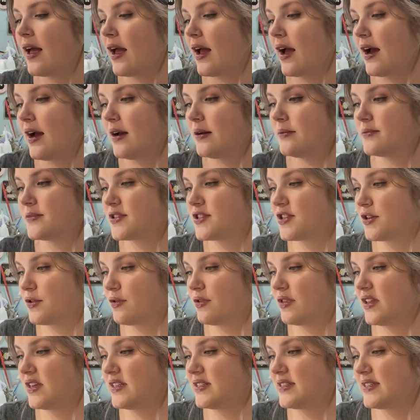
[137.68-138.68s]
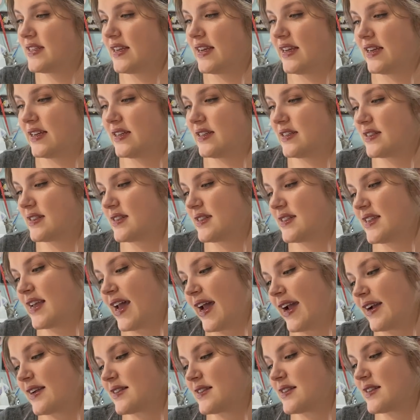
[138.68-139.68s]
Um, so this is
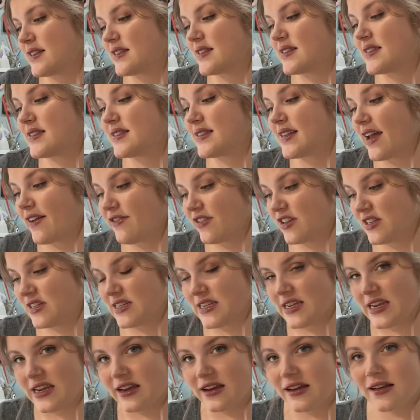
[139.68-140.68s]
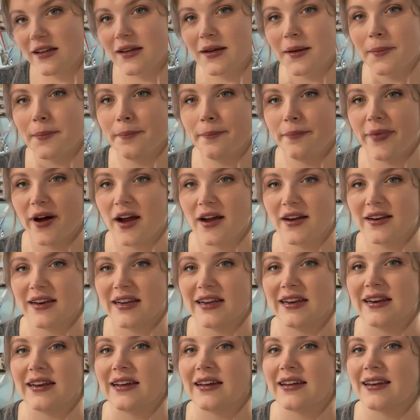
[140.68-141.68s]
Tex 70
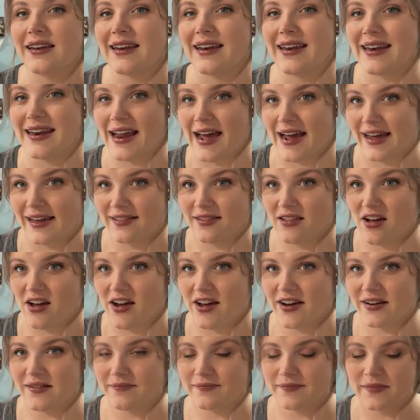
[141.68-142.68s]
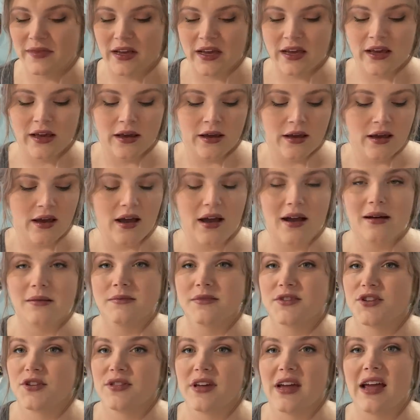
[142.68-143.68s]
bonded nylon.
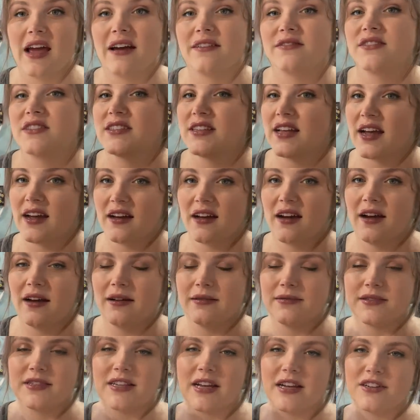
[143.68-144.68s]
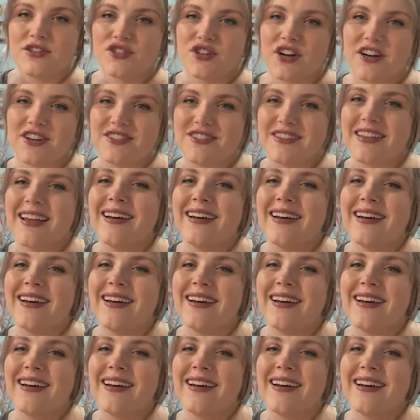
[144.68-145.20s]
Um, so they have si uh, size charts,